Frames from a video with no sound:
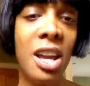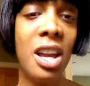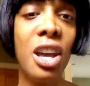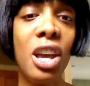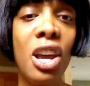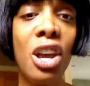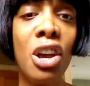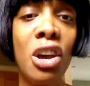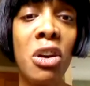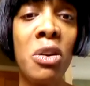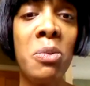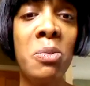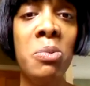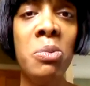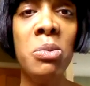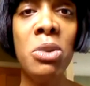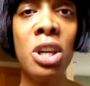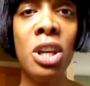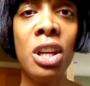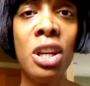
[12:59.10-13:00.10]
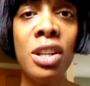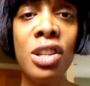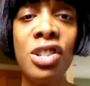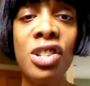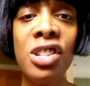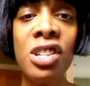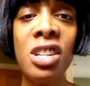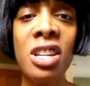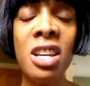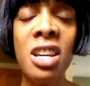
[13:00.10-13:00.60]
Help me
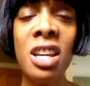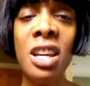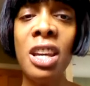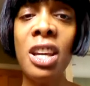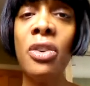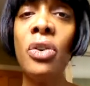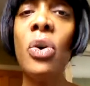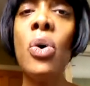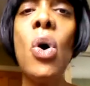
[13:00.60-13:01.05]
sing,